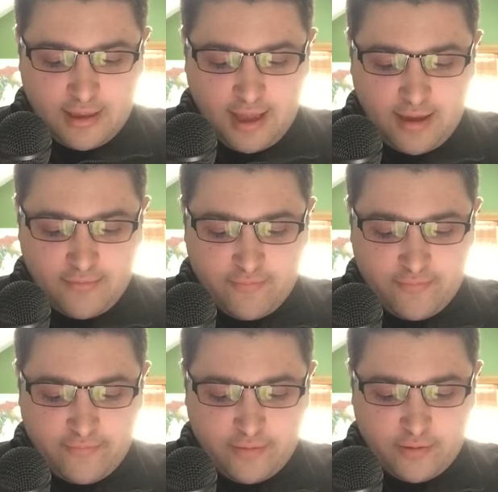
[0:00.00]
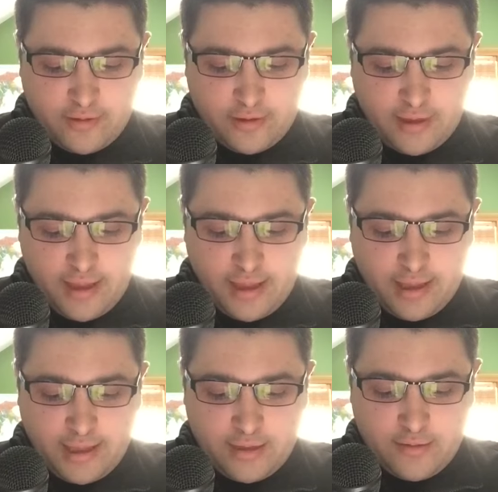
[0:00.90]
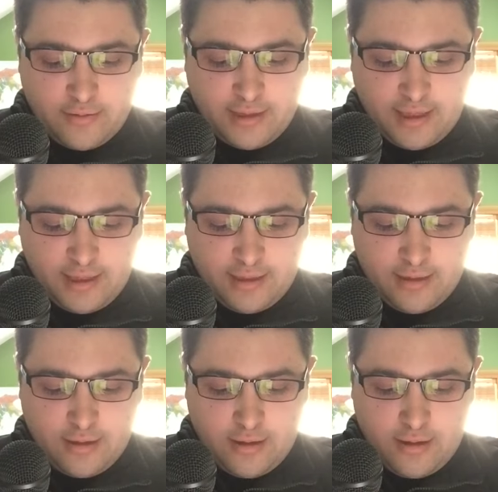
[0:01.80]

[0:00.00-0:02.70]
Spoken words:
staffers in New Zealand